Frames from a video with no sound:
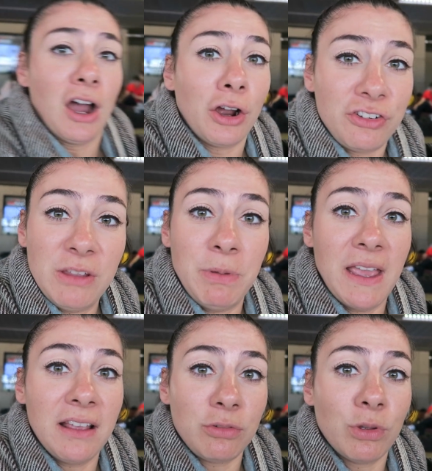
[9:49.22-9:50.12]
Our
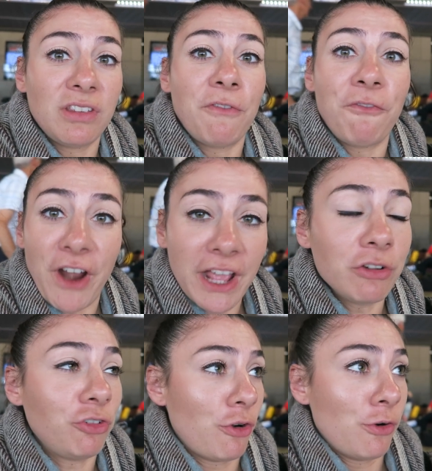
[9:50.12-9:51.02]
GPS was a
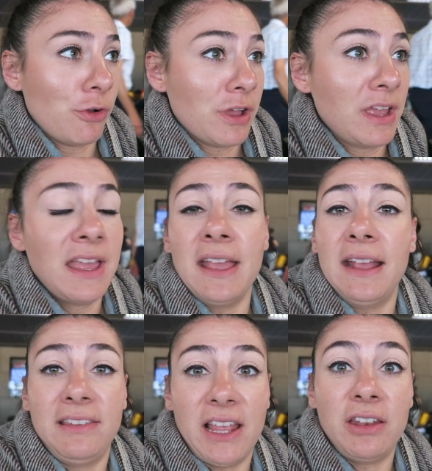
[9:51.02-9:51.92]
freaking troll.
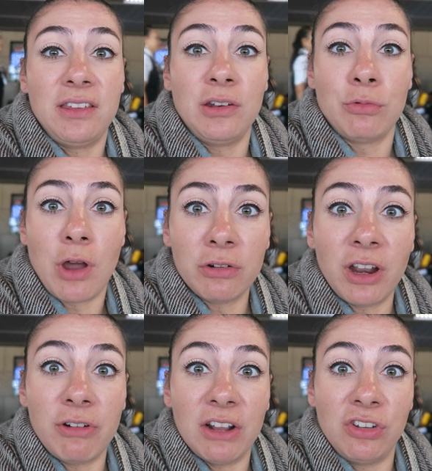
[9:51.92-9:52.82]
It sent us in the wrong
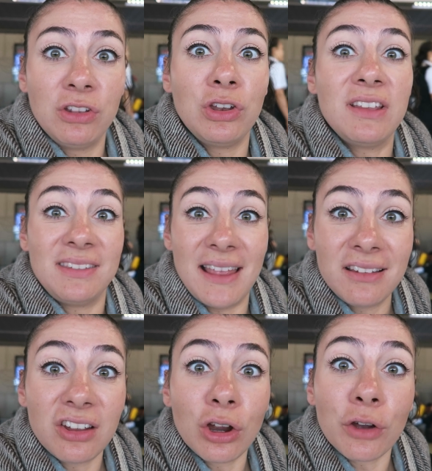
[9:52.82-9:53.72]
direction to the
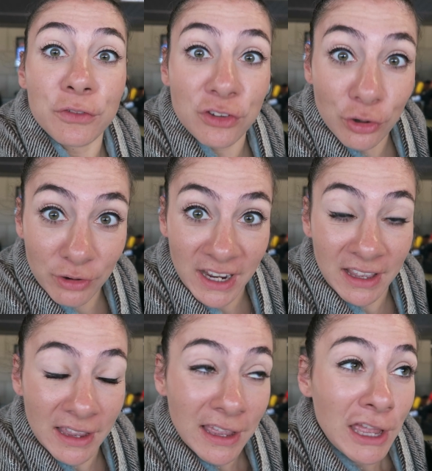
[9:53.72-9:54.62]
center of
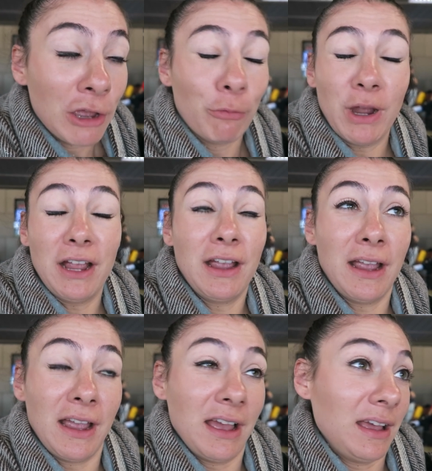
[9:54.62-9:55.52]
Zurich,
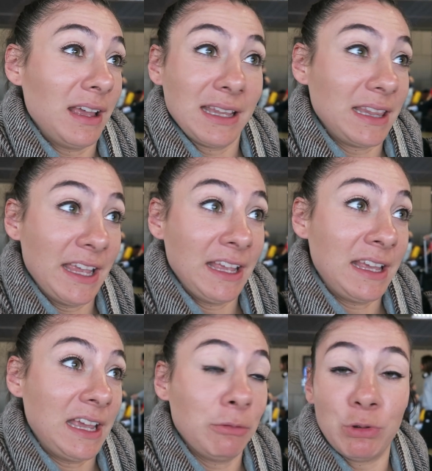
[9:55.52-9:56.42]
where
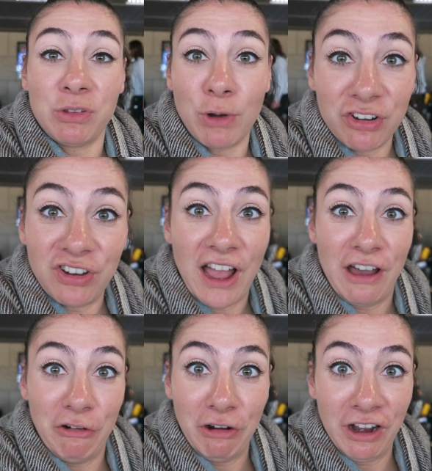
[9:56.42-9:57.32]
like it was rush
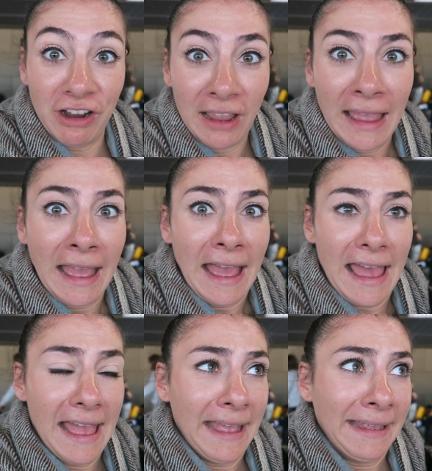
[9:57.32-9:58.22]
hour.
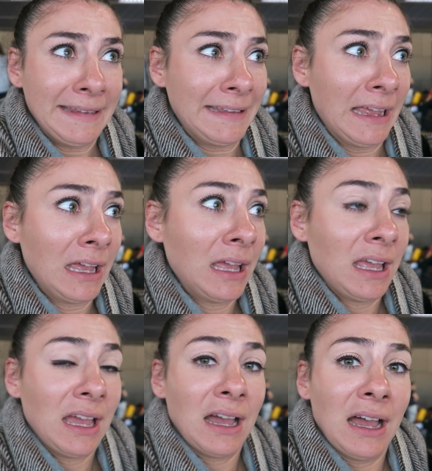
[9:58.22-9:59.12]
And
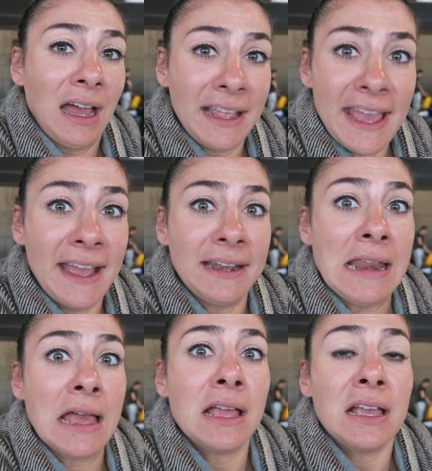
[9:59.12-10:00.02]

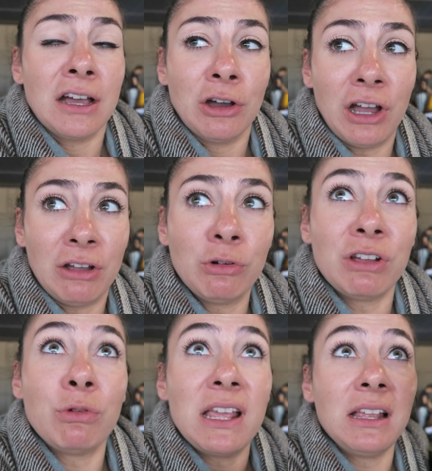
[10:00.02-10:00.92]
again,
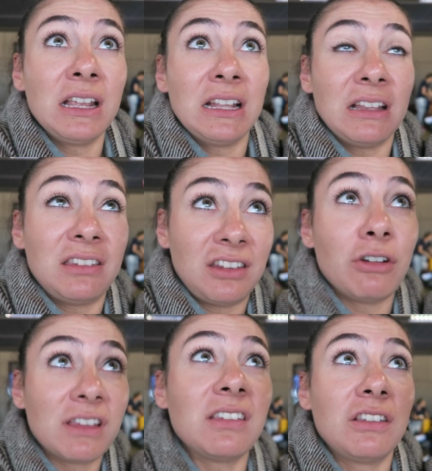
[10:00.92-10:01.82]
we
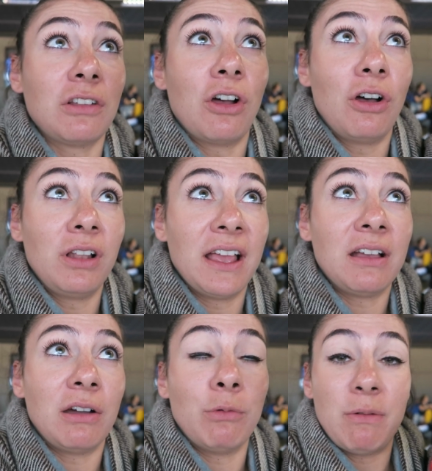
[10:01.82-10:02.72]
seriously saw,
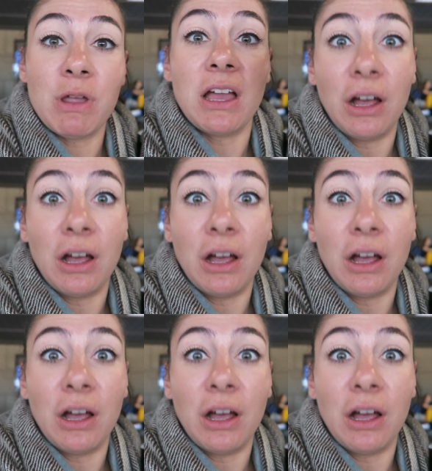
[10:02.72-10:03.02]
like, when we